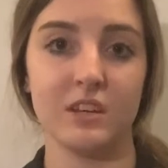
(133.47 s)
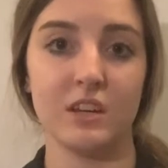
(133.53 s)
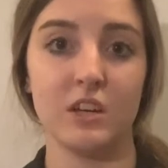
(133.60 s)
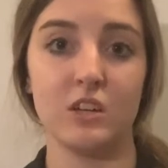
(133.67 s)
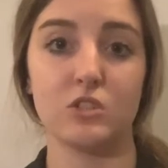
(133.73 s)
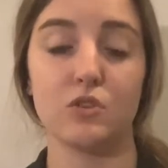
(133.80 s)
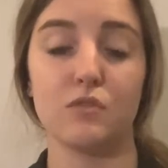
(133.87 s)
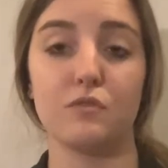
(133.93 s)

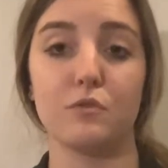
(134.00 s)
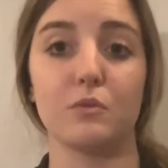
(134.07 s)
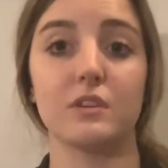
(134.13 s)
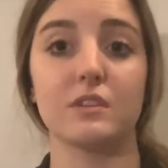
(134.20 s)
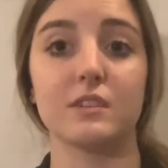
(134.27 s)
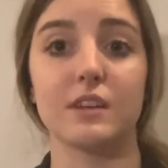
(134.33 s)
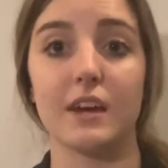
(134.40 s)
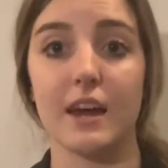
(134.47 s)
So if you want to
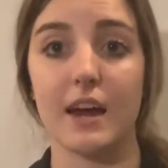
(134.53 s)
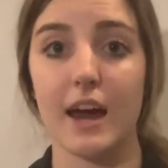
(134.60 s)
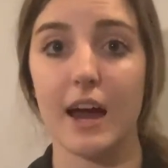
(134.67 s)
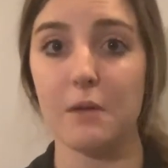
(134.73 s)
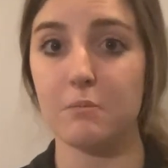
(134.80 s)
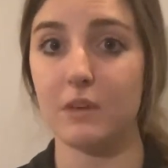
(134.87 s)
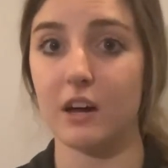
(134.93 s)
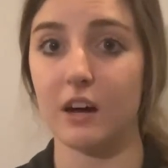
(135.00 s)
say
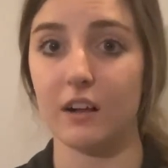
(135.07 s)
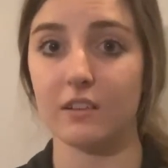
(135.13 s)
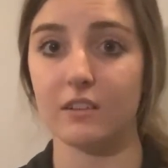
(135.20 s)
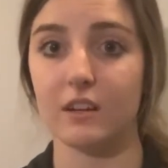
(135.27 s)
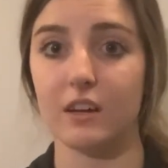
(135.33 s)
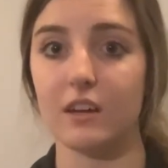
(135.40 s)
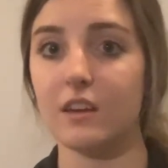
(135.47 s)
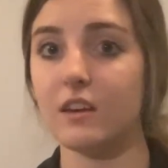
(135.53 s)
happy
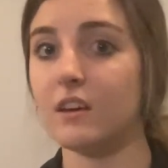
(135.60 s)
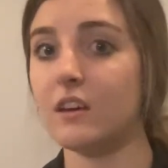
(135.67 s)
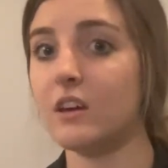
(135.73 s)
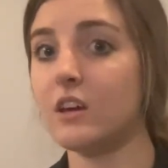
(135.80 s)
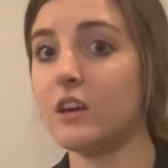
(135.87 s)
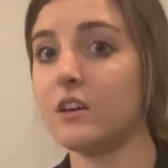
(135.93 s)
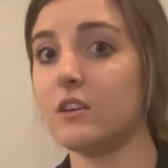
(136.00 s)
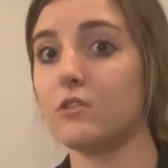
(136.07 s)
holiday,
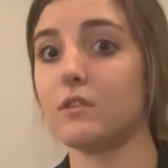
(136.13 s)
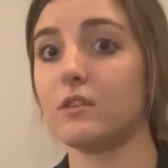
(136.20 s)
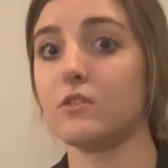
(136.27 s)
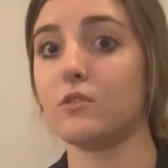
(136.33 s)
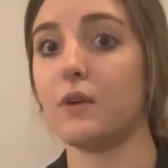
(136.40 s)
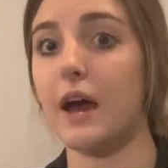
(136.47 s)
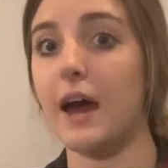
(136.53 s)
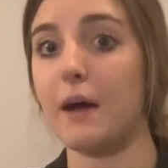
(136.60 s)
you can do
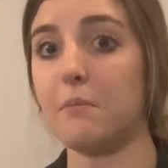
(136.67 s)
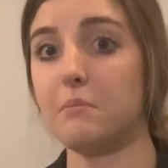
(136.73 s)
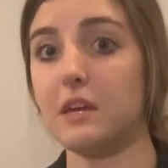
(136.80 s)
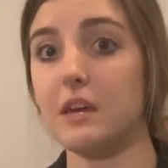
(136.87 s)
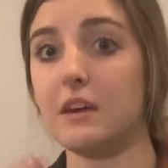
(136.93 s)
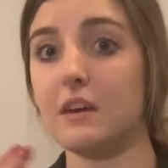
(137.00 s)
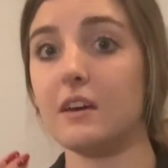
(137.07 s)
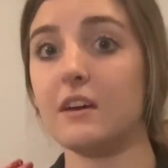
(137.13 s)
happy
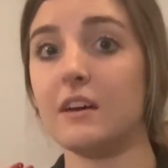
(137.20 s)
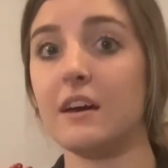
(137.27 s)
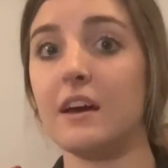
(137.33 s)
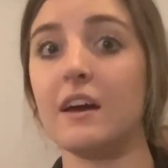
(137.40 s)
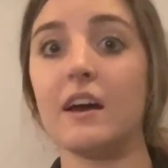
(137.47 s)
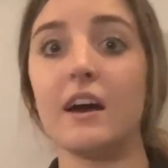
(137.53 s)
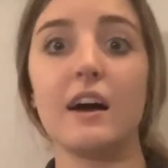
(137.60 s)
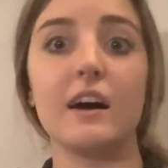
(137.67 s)

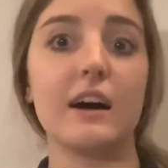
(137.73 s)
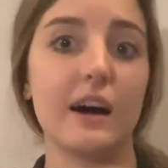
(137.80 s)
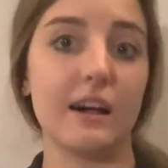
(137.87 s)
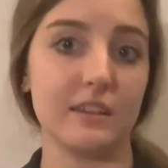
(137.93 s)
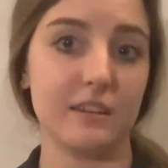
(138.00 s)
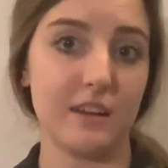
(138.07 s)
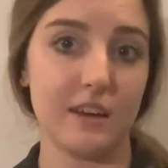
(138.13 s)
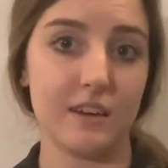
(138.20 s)

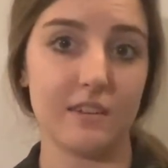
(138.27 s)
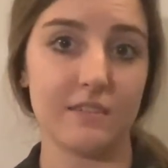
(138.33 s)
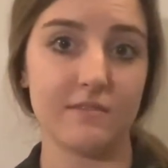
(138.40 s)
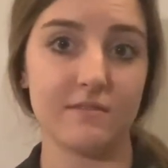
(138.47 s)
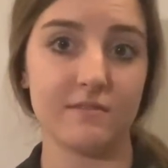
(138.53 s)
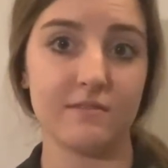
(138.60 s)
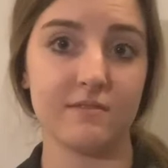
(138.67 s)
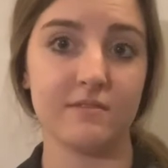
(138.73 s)
holiday.
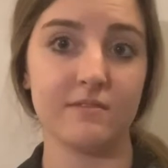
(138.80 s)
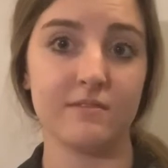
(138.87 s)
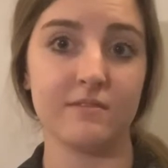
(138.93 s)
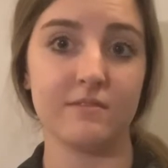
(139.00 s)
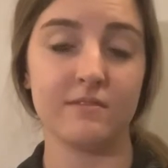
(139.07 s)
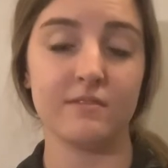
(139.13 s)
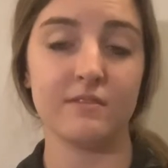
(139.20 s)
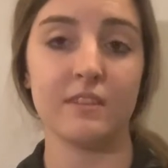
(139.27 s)

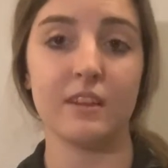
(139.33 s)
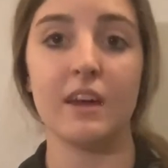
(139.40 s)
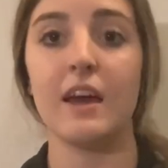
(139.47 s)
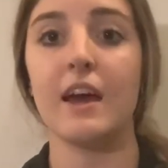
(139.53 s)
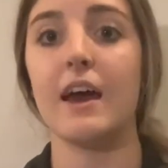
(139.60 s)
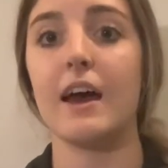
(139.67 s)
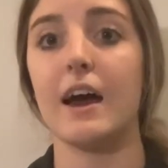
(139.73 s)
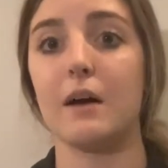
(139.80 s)

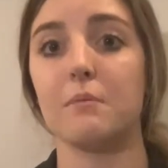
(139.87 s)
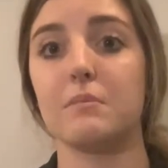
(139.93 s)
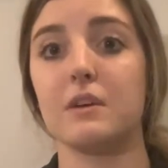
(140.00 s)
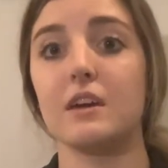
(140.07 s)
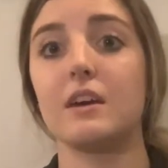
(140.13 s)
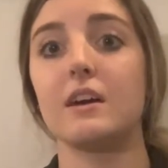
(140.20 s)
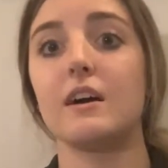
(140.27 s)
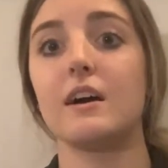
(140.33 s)
Happy
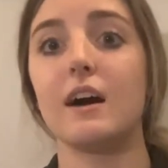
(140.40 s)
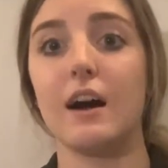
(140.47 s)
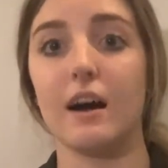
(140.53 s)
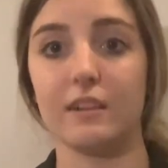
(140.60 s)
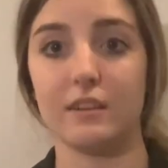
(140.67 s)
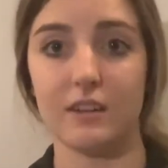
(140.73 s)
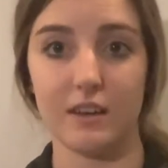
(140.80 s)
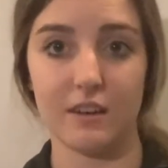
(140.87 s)

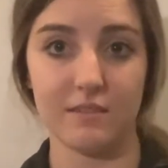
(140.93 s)
holiday.